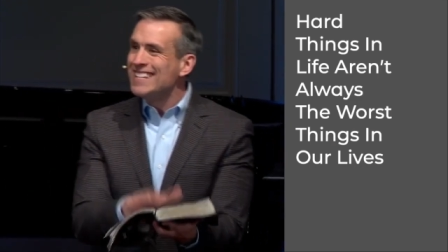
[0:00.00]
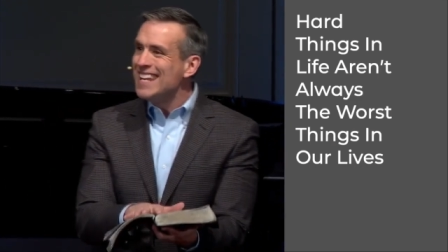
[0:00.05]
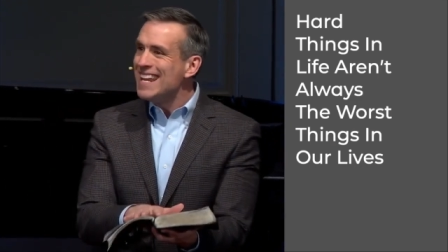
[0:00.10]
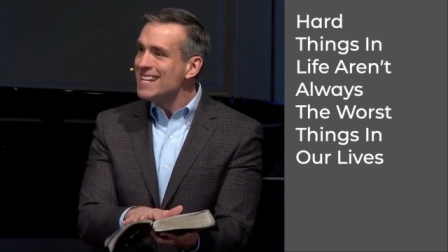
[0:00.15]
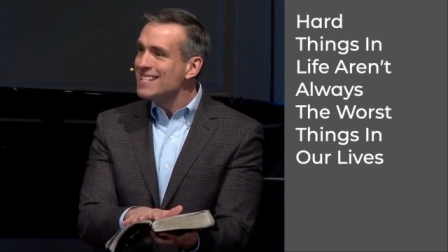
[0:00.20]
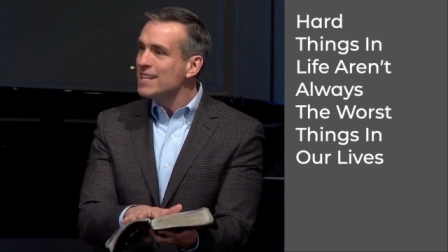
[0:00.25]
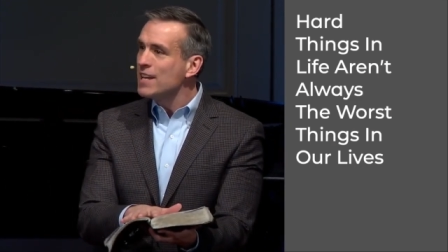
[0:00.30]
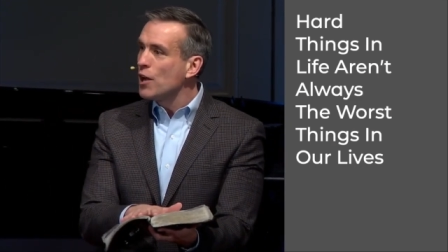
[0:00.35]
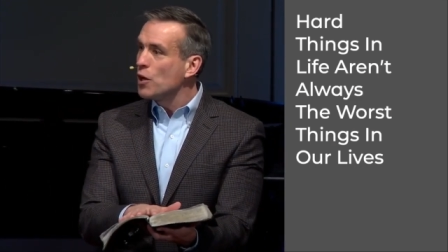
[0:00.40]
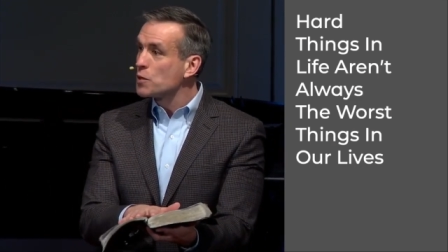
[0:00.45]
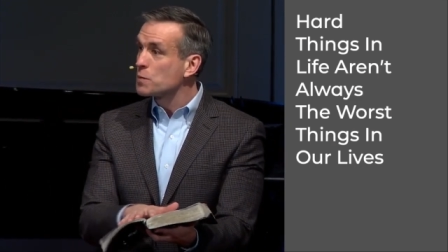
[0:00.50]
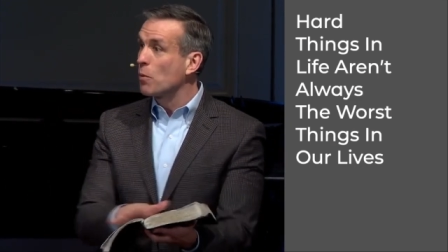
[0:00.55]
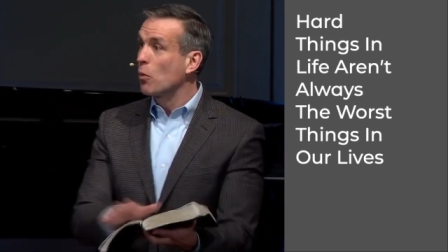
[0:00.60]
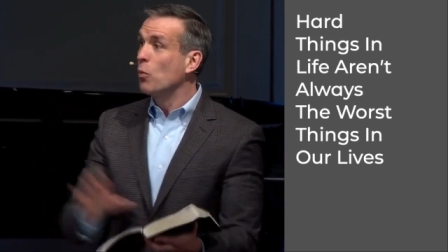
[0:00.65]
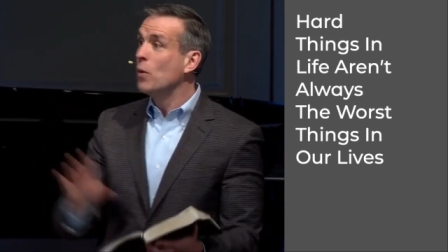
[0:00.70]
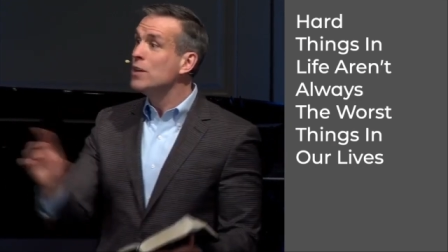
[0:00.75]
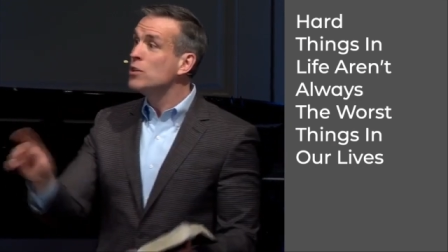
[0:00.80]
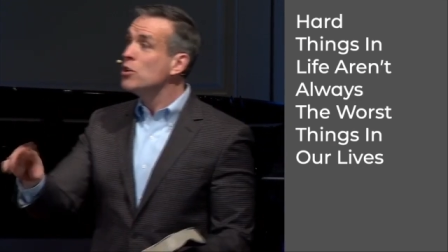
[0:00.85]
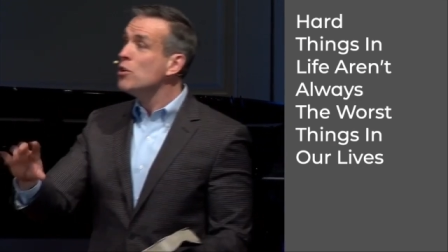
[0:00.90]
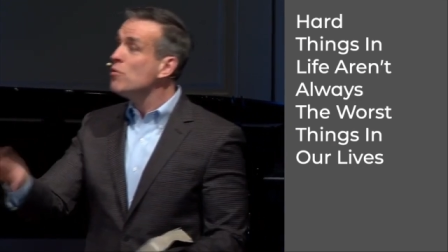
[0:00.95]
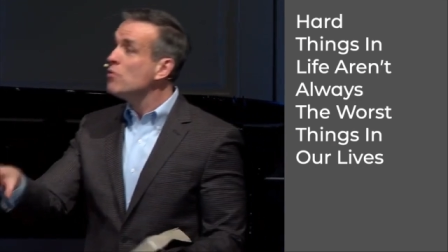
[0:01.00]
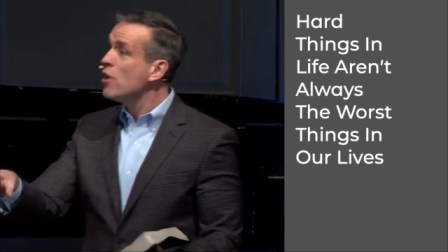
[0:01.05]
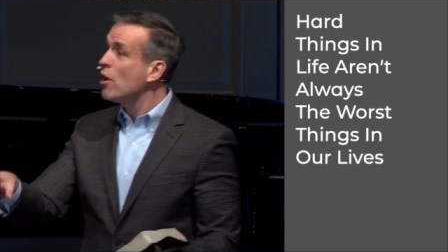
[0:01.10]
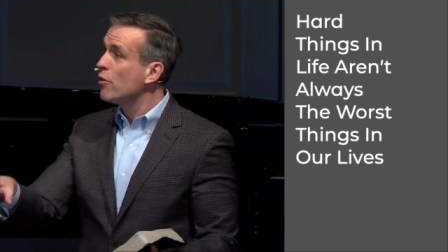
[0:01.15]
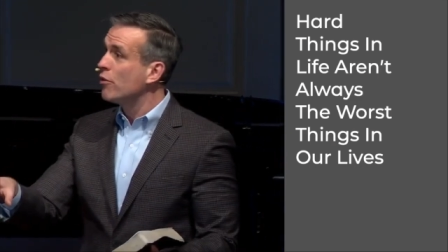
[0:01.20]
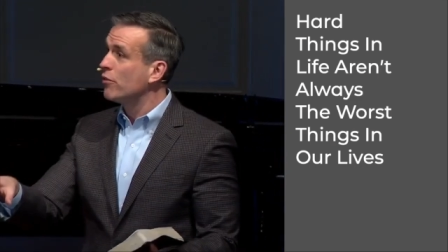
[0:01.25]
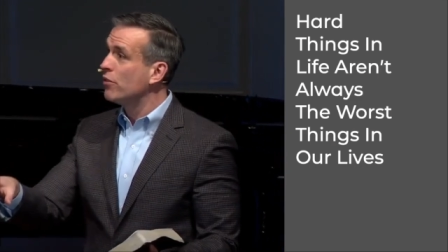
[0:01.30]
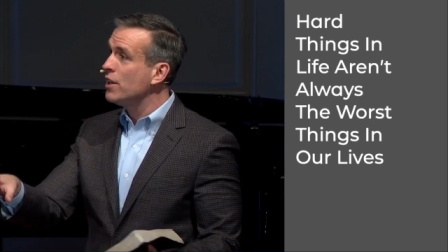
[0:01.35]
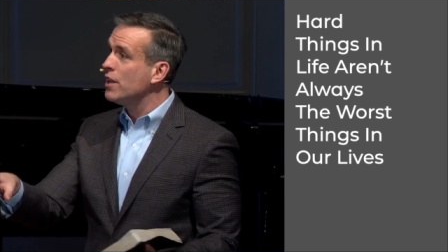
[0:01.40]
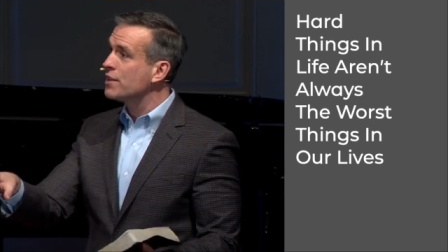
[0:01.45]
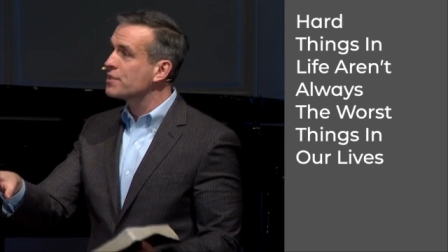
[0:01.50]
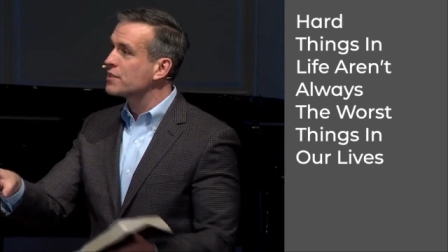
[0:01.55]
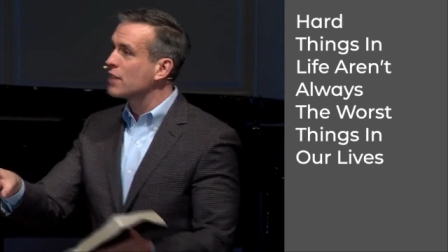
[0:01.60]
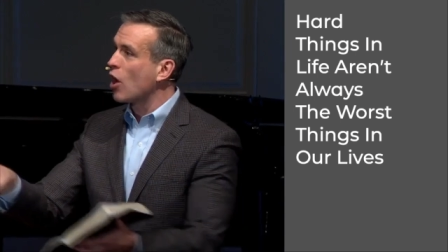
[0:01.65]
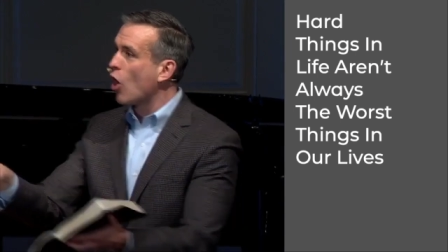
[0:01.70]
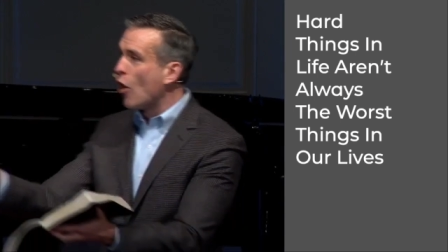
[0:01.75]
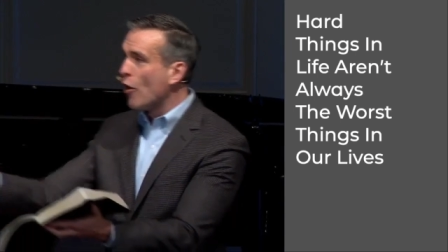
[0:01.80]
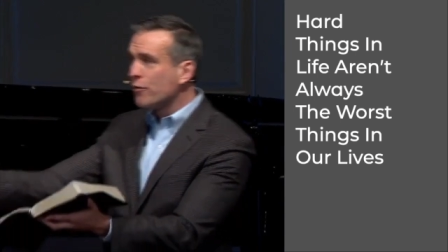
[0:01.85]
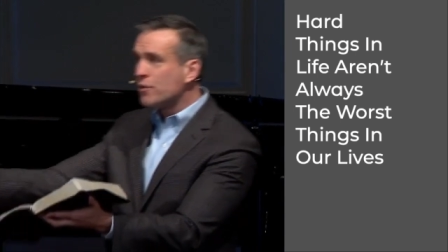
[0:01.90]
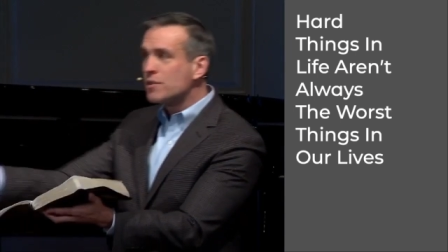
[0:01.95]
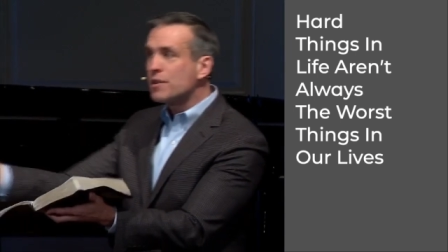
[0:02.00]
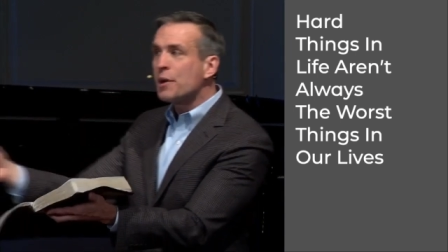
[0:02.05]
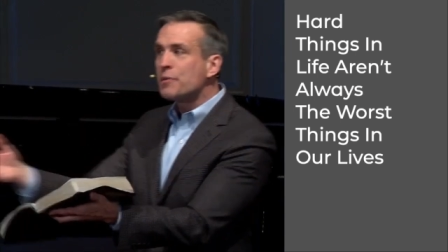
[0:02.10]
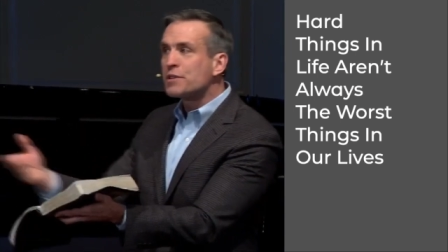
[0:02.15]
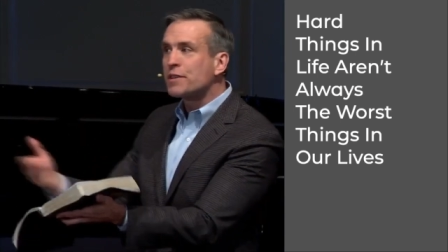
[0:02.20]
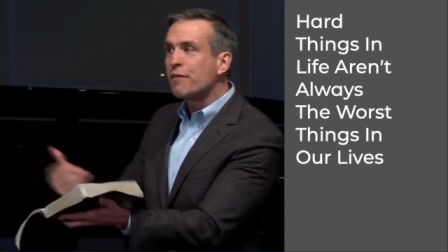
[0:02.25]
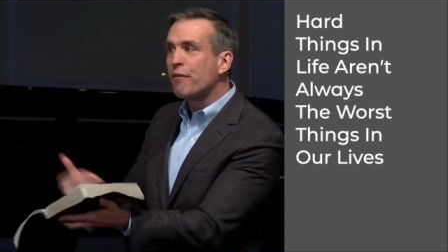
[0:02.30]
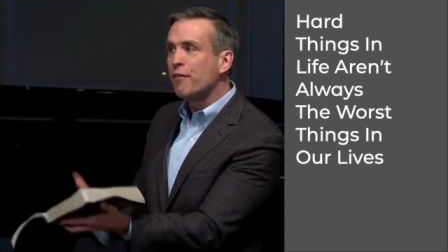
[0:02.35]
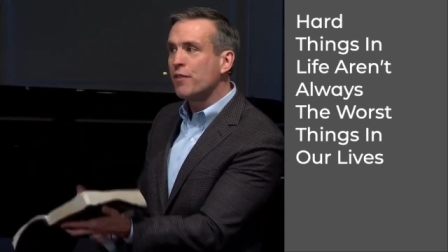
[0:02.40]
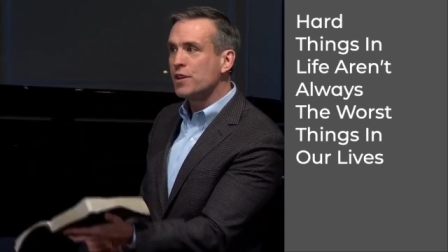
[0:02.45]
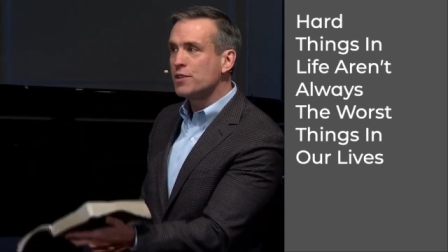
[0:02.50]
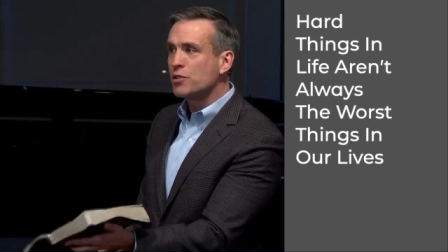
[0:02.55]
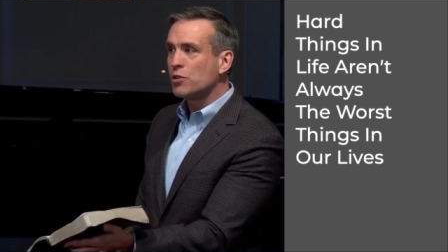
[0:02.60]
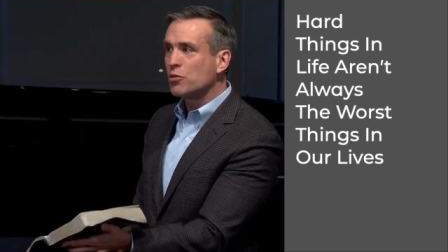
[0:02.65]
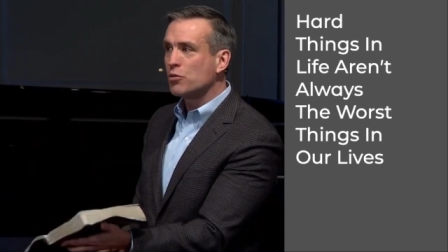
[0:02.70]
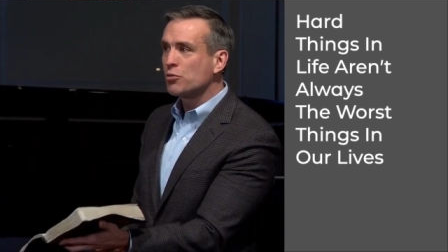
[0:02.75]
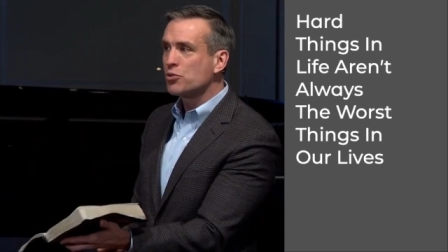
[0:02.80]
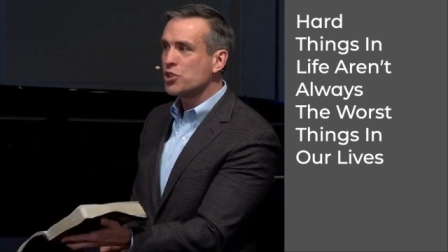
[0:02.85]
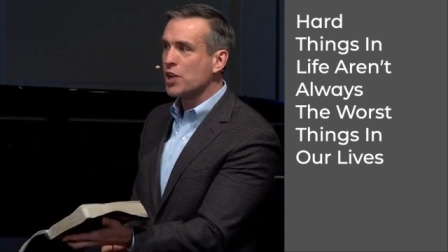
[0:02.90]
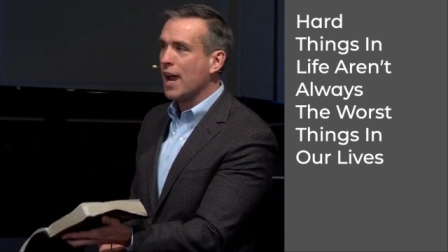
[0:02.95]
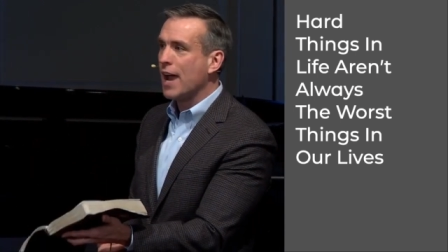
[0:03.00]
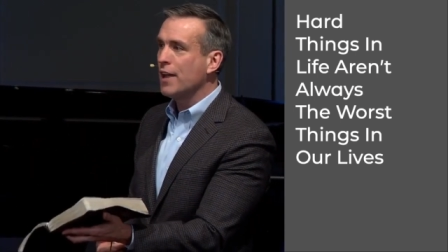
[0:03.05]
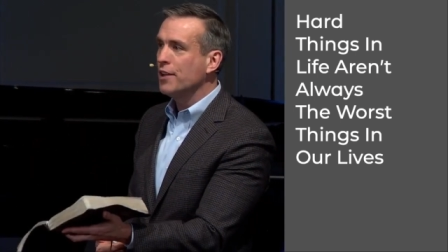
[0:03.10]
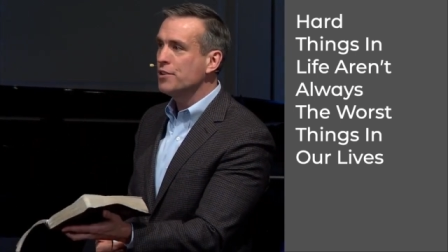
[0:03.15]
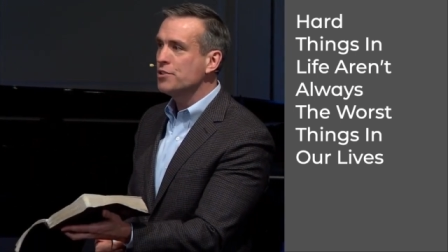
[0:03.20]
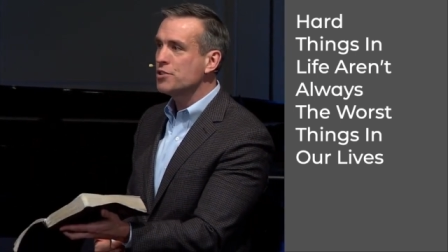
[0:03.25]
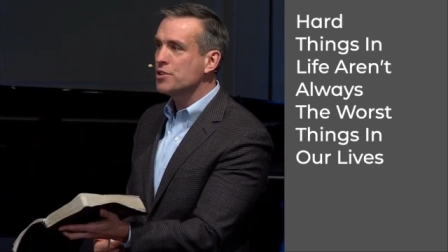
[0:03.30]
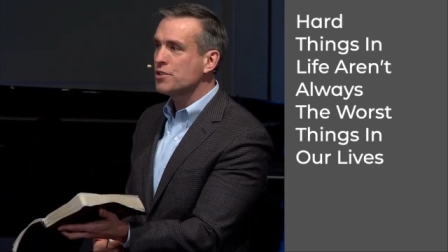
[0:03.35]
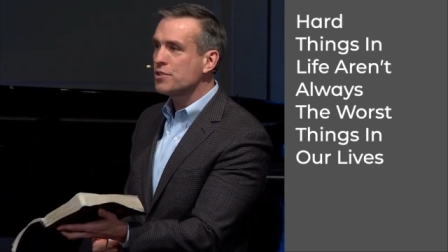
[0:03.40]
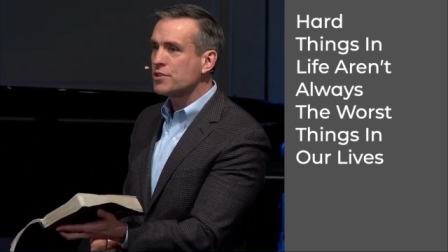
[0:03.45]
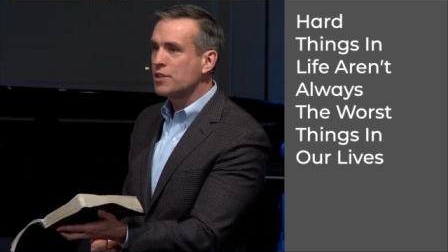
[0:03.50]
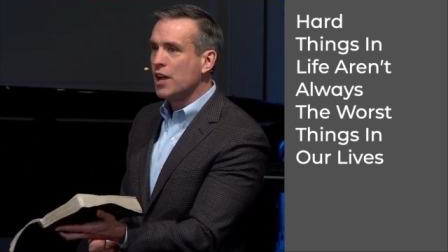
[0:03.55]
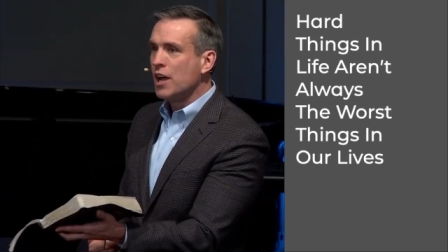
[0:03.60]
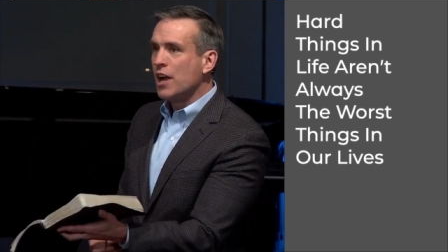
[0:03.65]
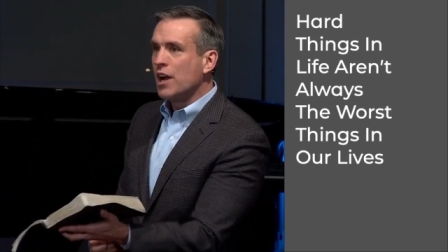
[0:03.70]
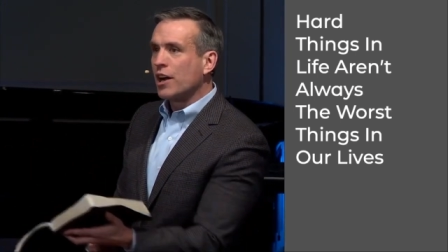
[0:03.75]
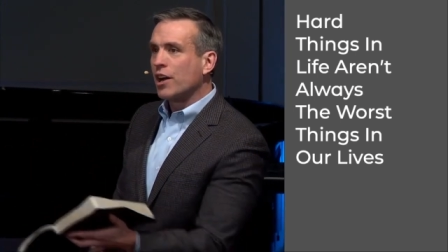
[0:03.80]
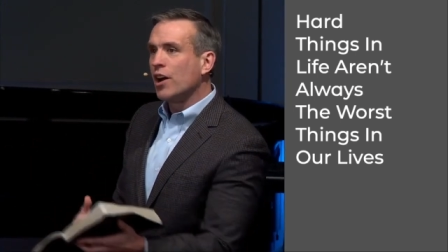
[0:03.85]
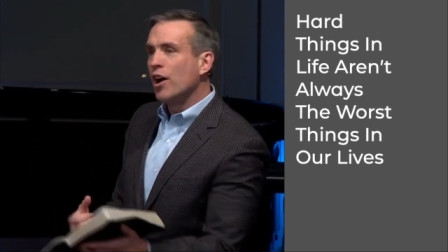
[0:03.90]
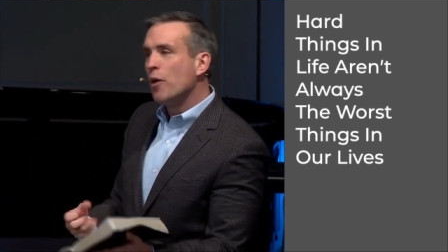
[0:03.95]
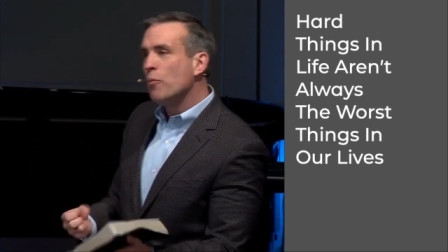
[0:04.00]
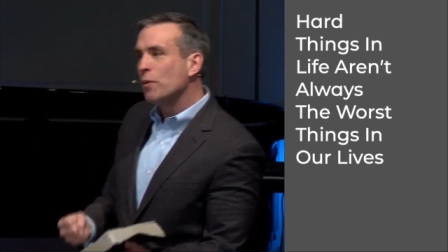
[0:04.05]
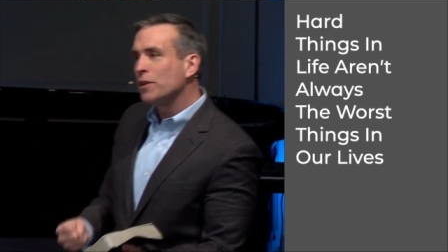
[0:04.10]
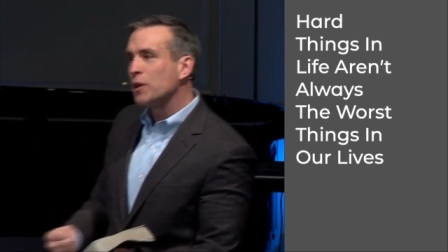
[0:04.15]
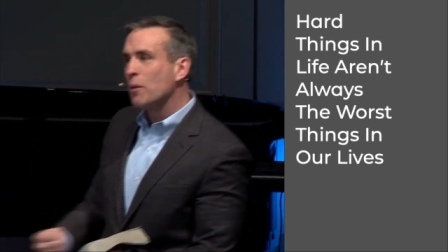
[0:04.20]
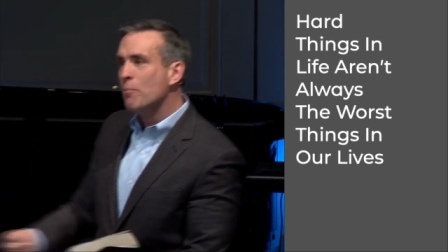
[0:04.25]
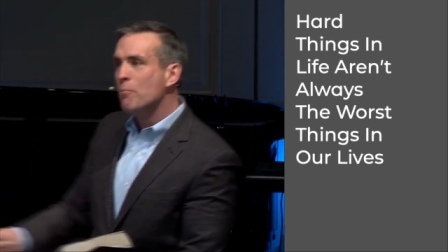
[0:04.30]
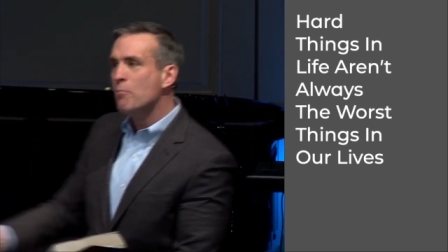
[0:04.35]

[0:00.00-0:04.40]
details, but we do know this that oftentimes physical challenges come with